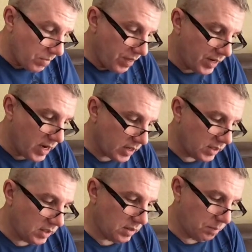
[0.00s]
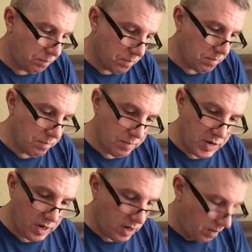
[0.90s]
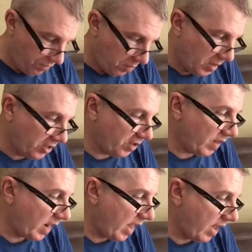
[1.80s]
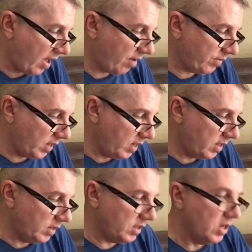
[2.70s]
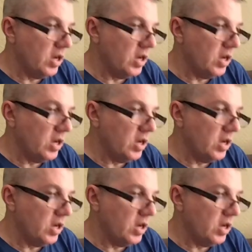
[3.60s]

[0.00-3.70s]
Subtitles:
The next information that I have is